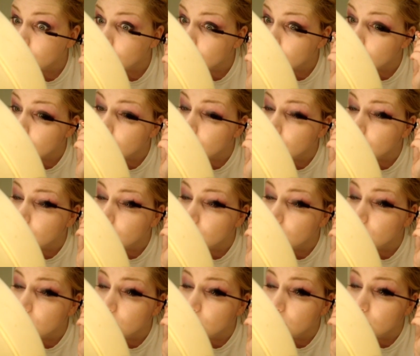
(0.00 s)

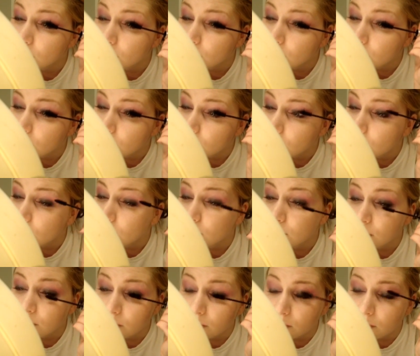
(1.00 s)

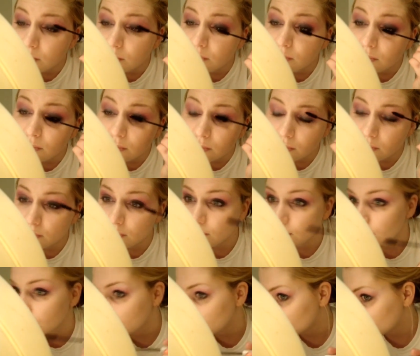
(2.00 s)

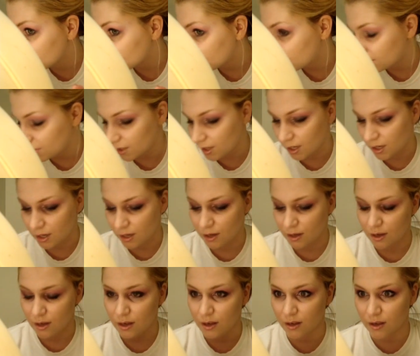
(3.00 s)

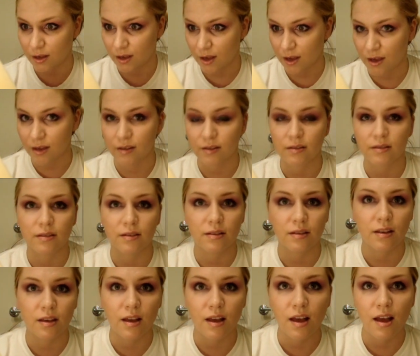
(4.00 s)

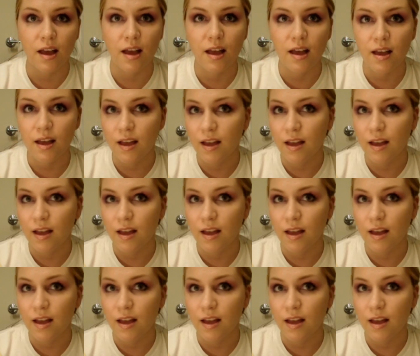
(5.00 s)
Nothing is said.